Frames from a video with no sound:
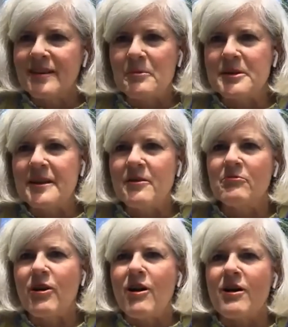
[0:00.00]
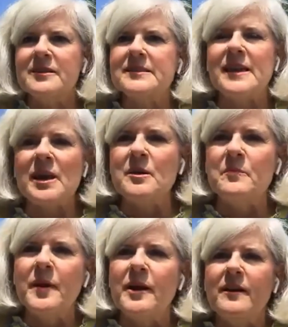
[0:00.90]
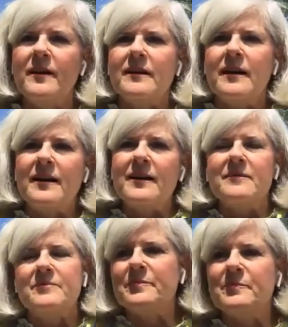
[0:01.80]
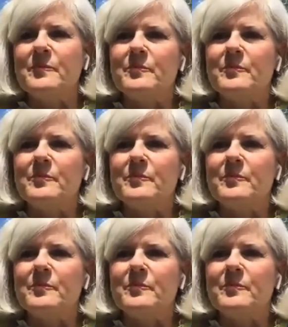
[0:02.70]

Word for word: Yeah. I mean, they were all the same, uh,